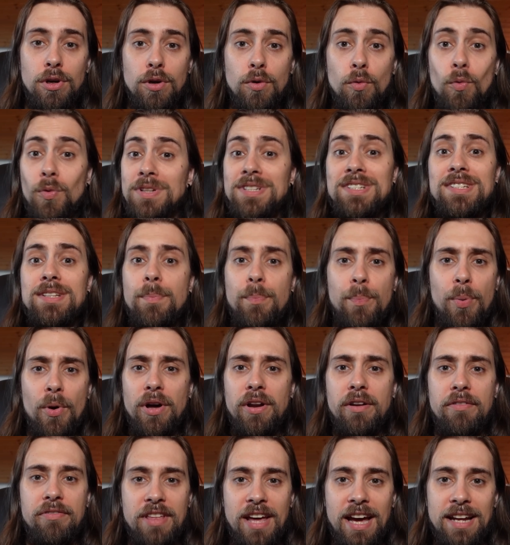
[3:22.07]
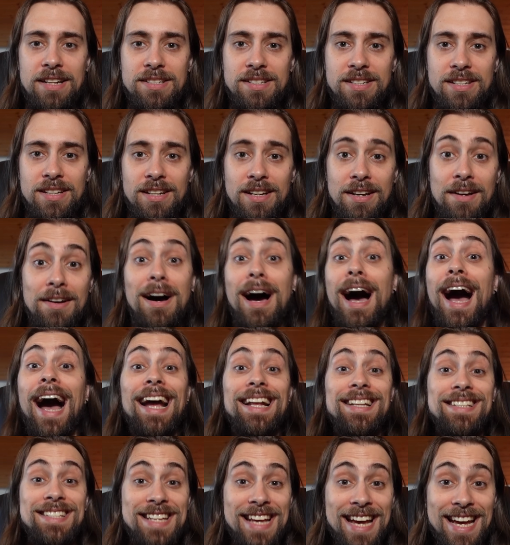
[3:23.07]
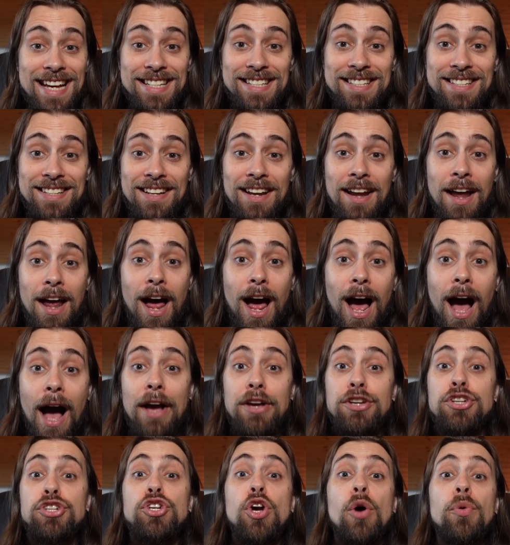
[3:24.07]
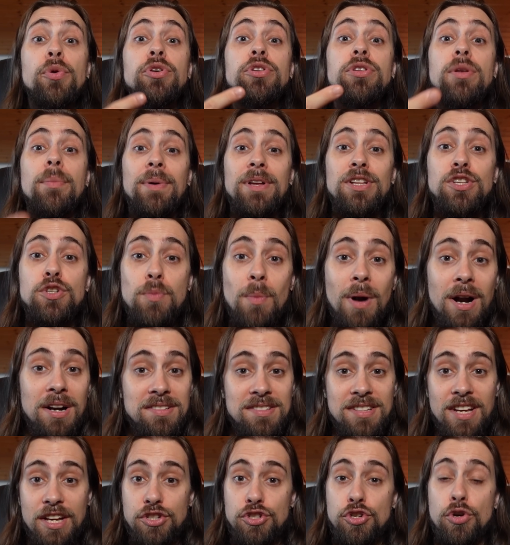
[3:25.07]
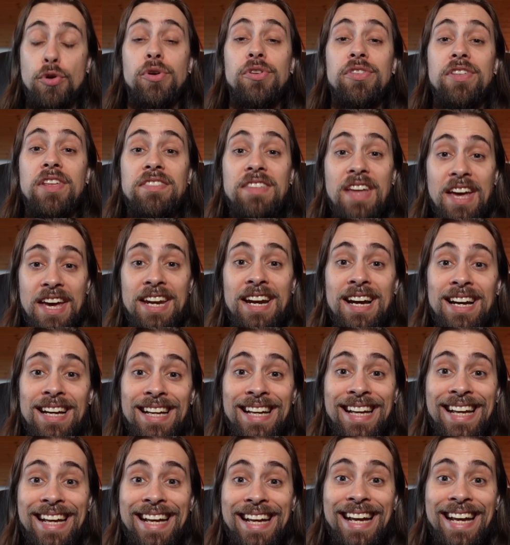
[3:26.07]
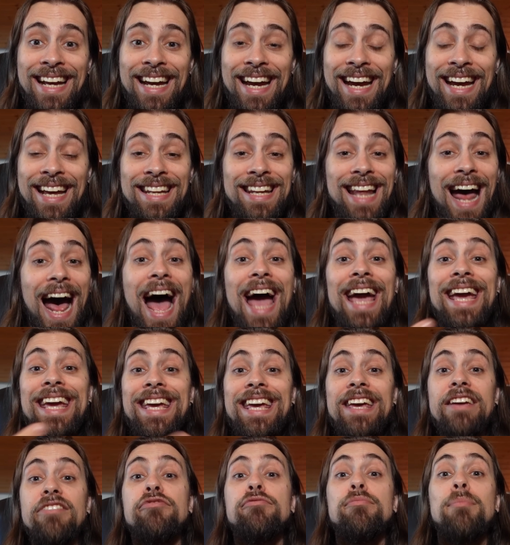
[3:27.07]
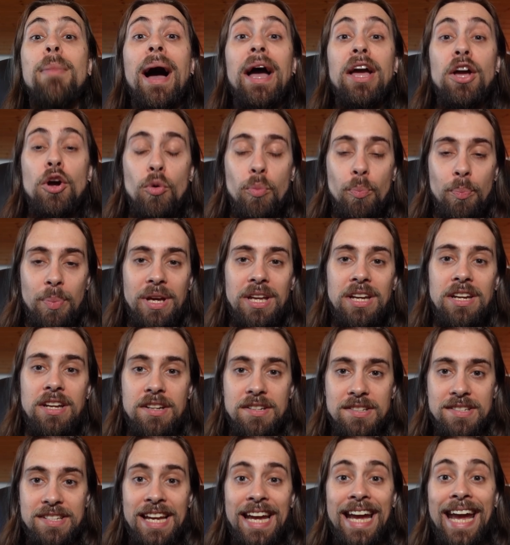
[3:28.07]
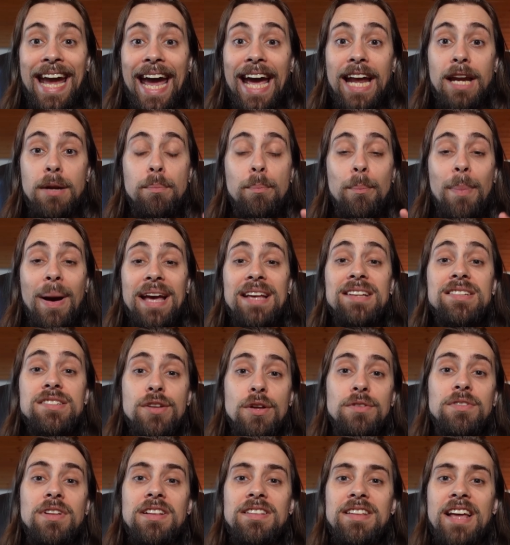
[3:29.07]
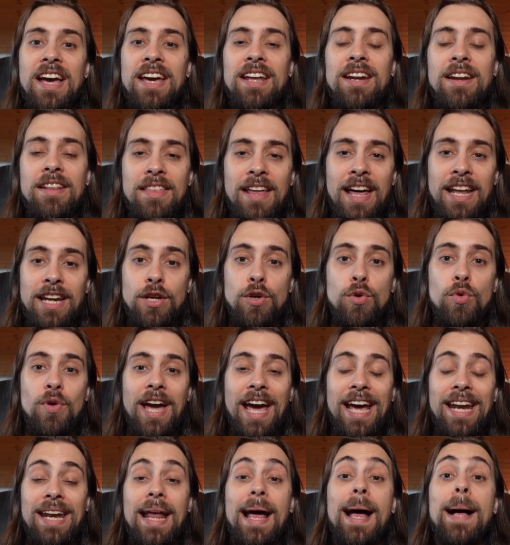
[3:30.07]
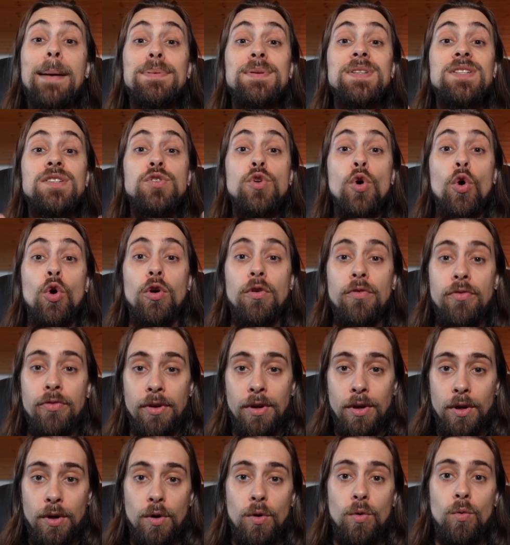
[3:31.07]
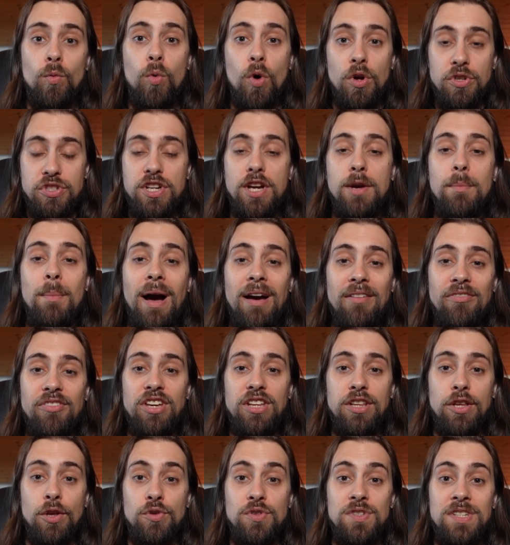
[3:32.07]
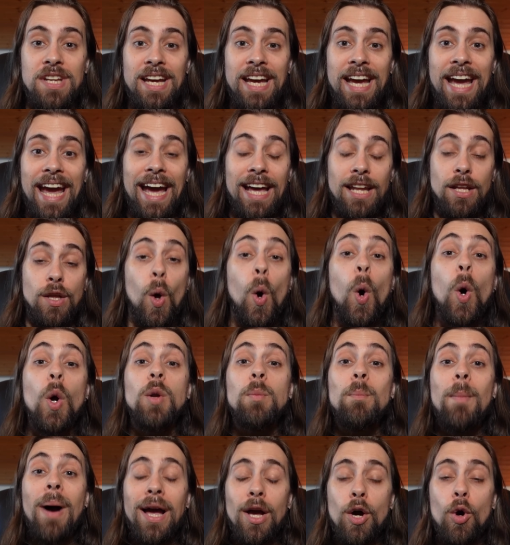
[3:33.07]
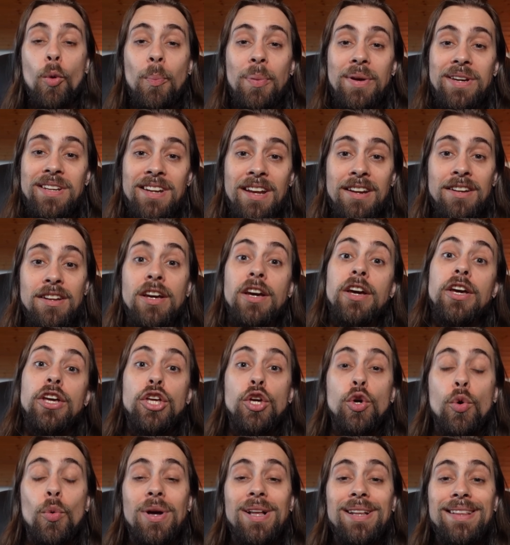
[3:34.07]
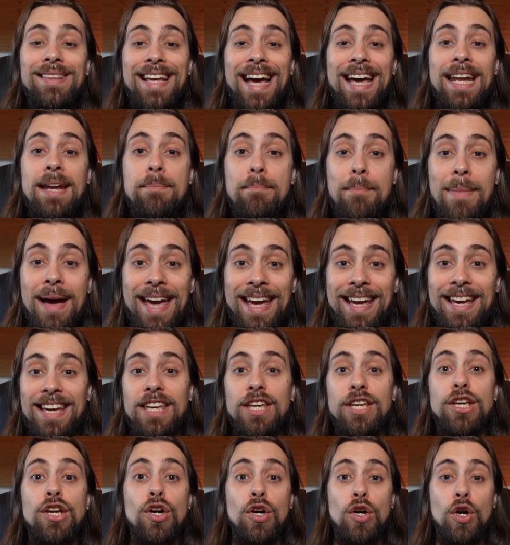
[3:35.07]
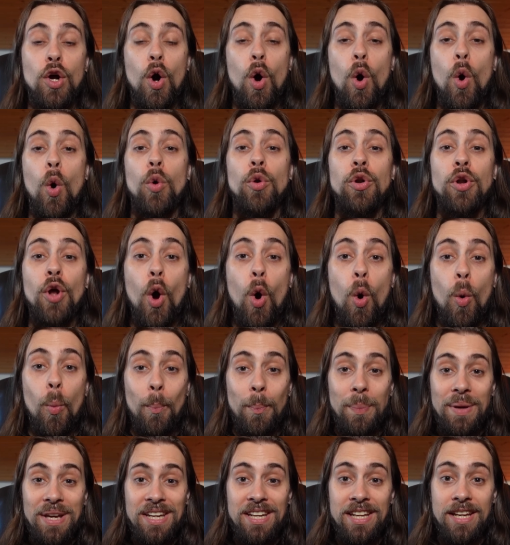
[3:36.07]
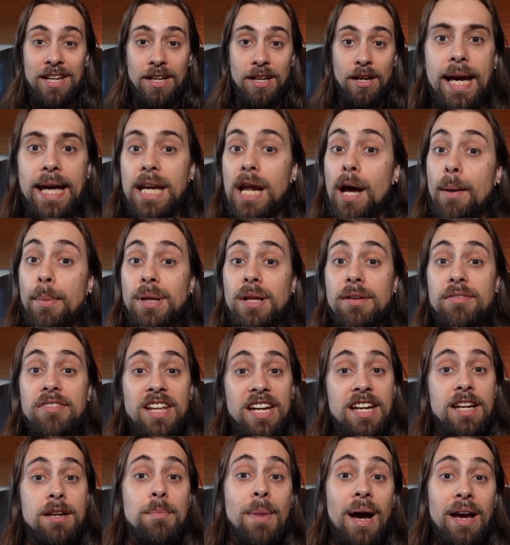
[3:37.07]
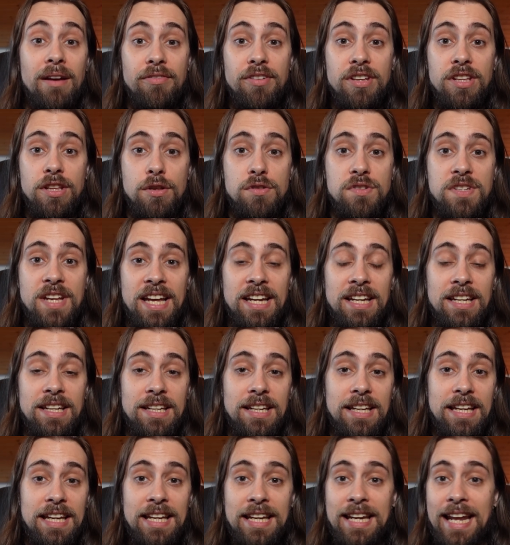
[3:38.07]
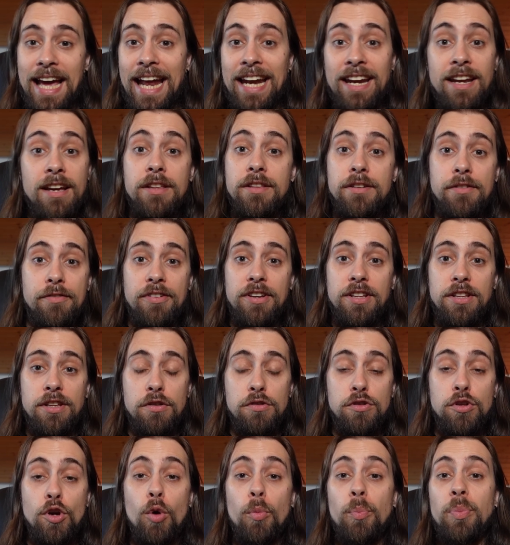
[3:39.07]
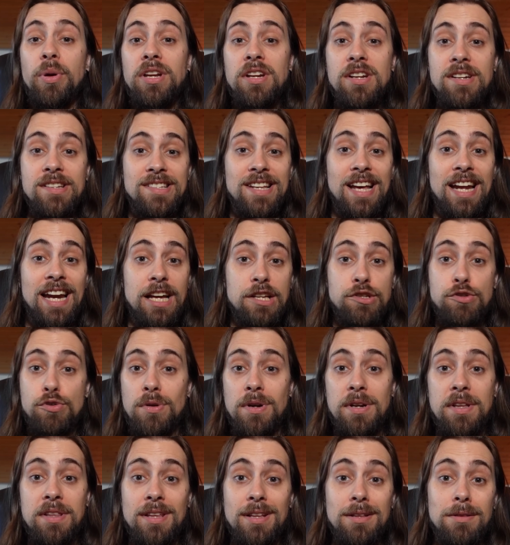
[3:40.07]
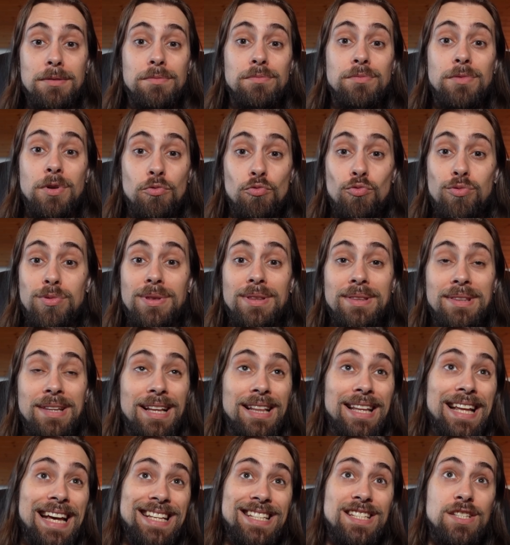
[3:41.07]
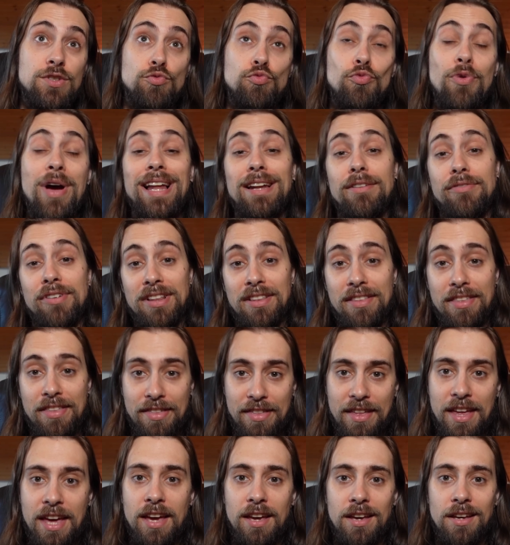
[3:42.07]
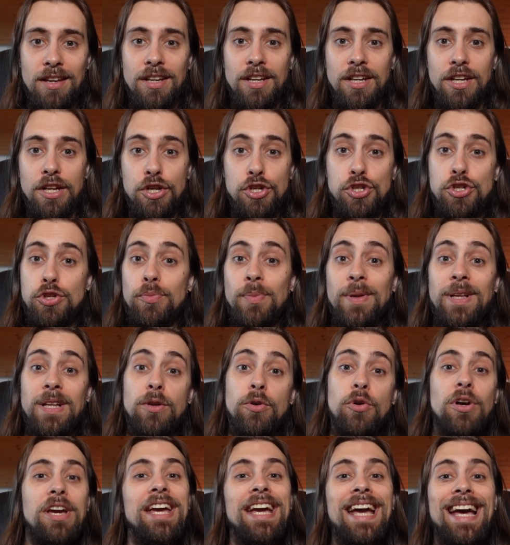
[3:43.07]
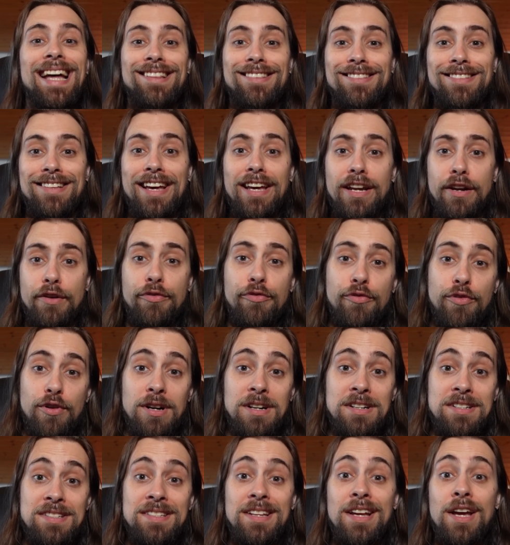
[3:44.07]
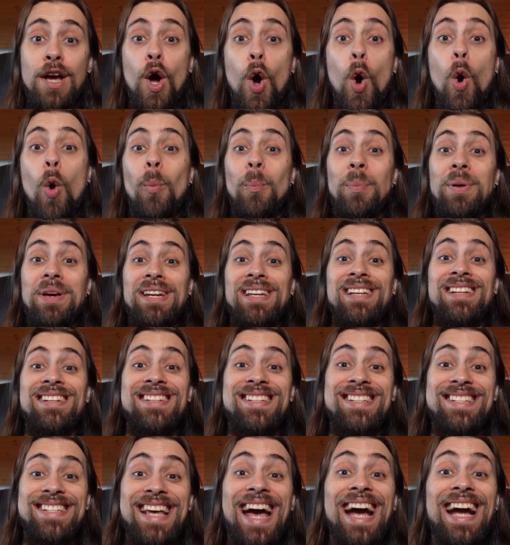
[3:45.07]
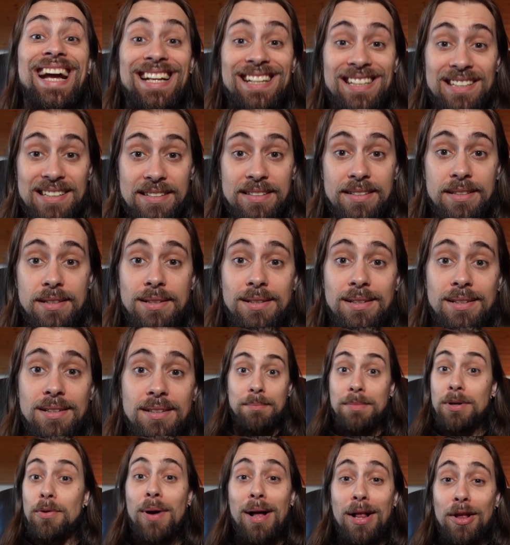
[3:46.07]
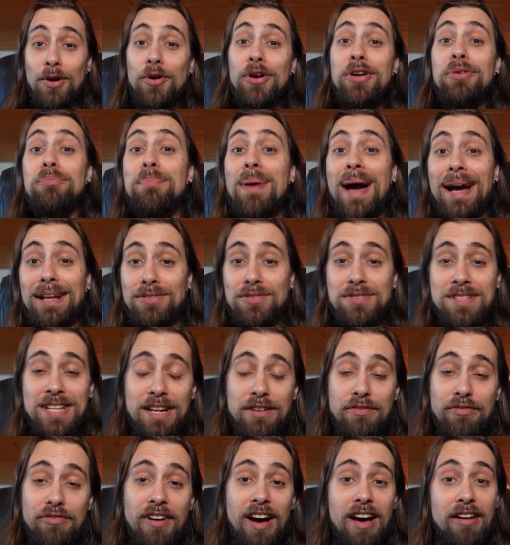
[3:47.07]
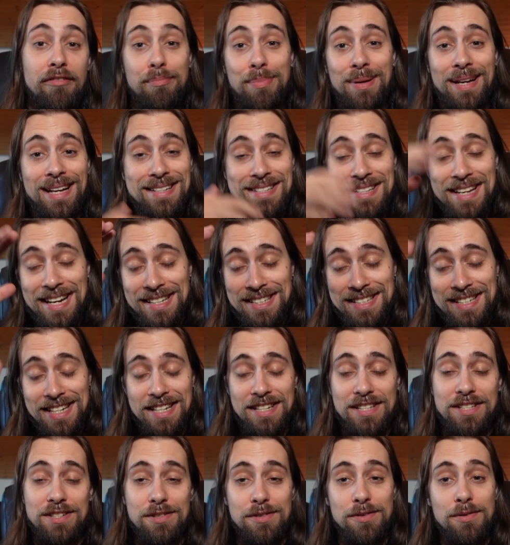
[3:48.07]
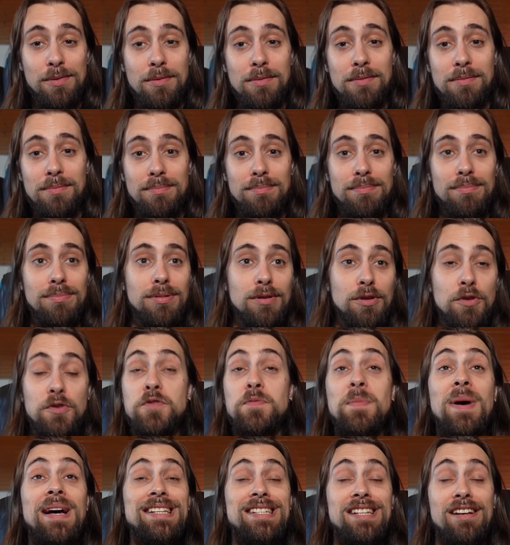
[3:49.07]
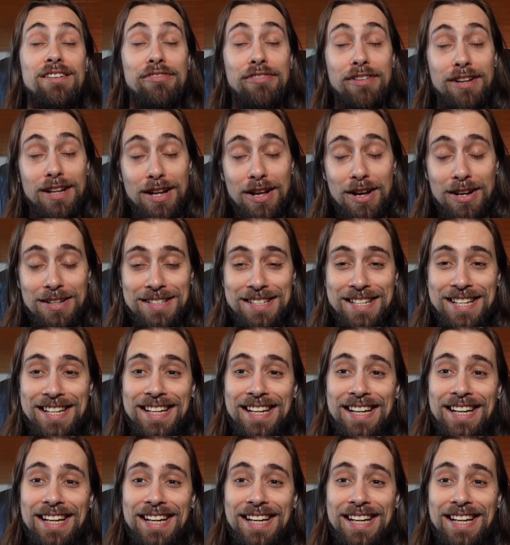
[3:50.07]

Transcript: What's the point of that? I test, I show you the benchmarks, I show you the data, and I give my opinions. And based on the data that you can absorb watching my videos and on my opinion you will then make your own opinion and I believe that in my videos and in any other video the opinions are actually the, the, the, less relevant thing you should be looking at data first opinion second but well going back to Zen 5 because I tend to lose myself a lot,